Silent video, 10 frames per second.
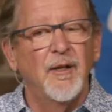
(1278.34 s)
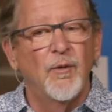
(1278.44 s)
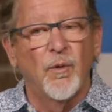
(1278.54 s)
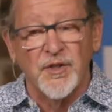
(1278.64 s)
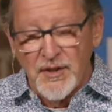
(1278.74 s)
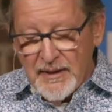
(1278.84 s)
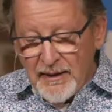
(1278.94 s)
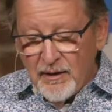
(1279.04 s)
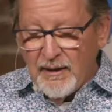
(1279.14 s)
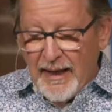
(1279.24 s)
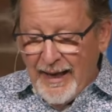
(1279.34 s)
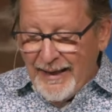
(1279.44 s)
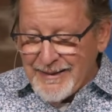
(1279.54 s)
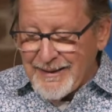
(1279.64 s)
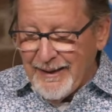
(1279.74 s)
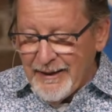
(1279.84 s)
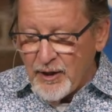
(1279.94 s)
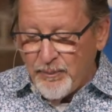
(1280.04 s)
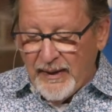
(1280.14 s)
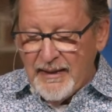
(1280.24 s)
were still
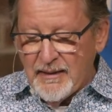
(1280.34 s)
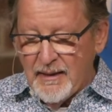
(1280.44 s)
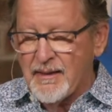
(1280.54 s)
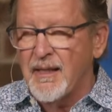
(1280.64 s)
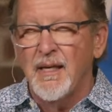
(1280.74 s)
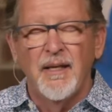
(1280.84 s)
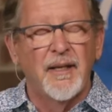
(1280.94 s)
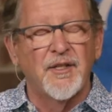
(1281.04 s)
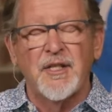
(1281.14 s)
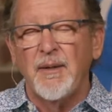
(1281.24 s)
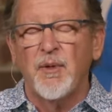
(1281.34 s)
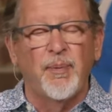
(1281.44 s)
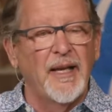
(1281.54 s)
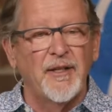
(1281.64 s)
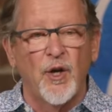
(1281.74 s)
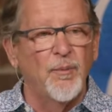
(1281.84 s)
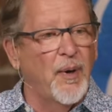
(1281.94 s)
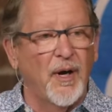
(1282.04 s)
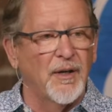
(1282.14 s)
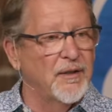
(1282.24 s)
isolated places that seemed to play no
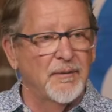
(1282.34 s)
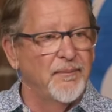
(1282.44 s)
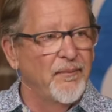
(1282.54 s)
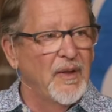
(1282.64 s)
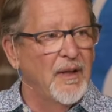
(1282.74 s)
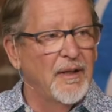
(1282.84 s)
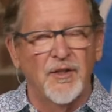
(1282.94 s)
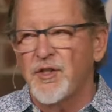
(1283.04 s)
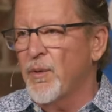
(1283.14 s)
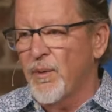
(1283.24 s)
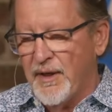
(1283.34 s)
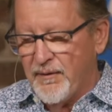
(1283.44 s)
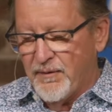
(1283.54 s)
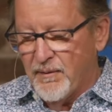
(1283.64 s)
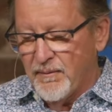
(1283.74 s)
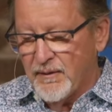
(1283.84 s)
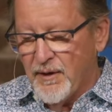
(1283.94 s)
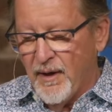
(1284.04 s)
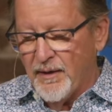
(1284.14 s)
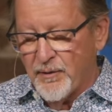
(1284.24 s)
part in the story of
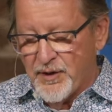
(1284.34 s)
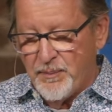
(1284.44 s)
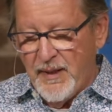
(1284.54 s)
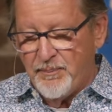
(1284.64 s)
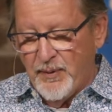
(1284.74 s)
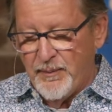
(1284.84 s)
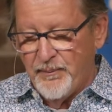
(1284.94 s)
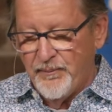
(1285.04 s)
God or his people.